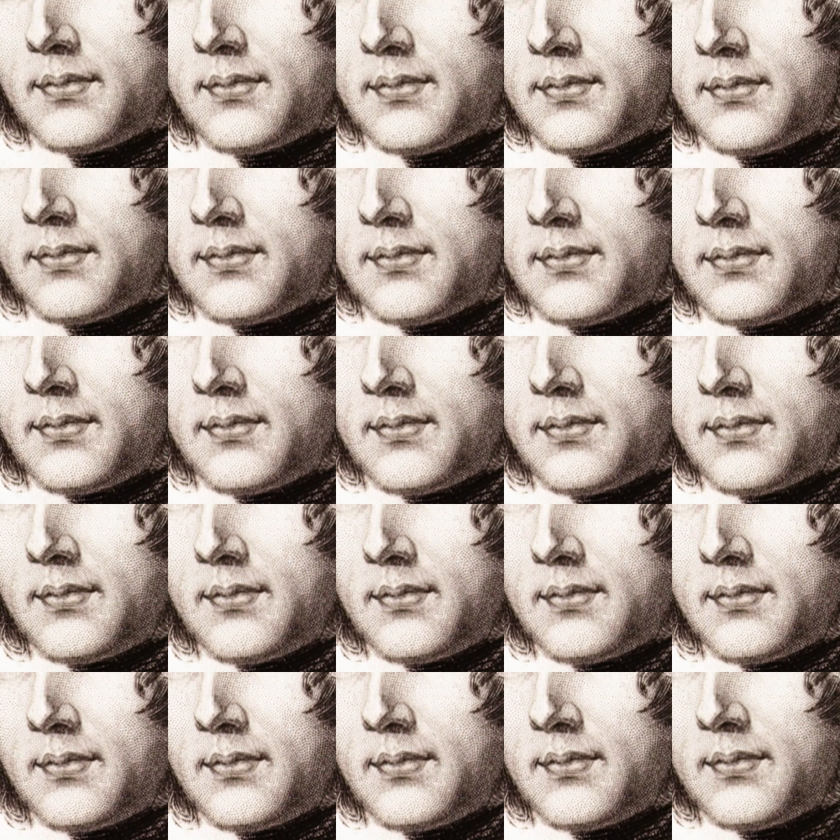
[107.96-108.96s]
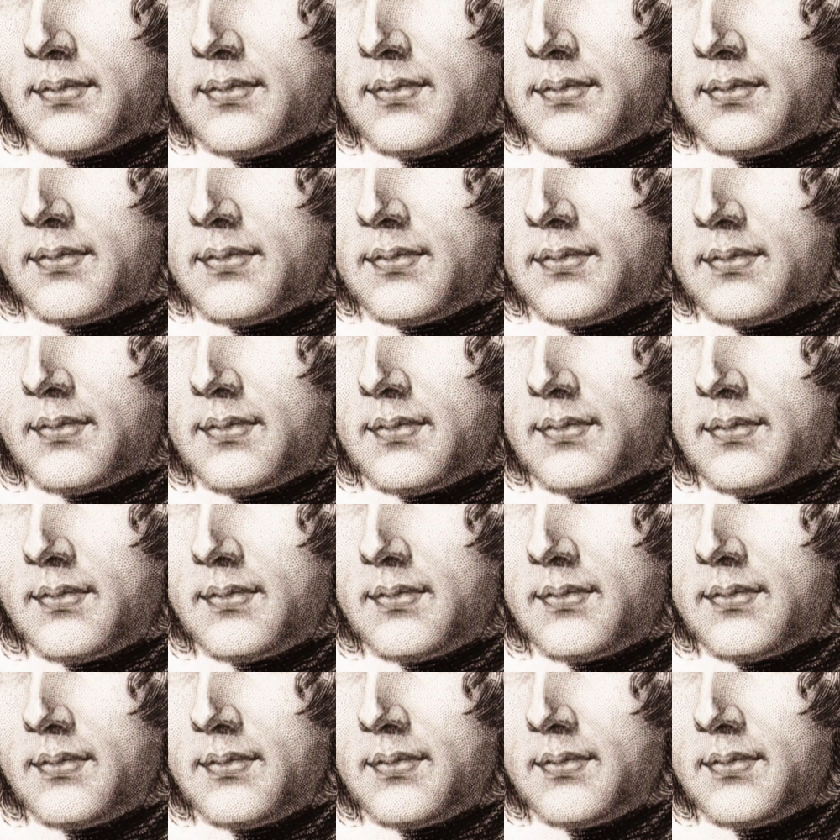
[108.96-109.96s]

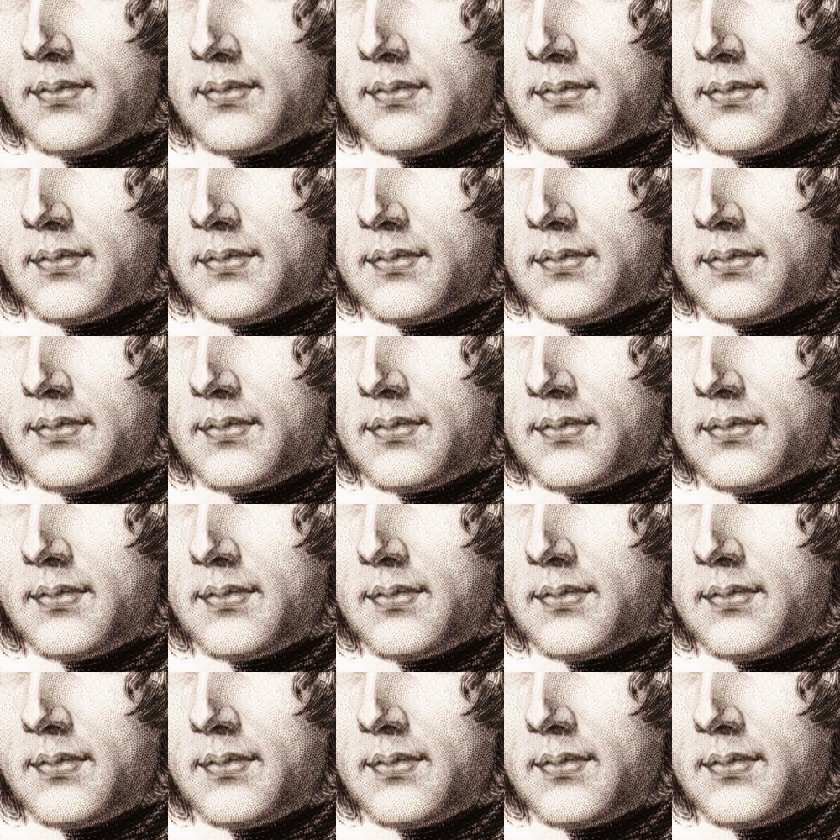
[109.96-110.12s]
(no one is talking)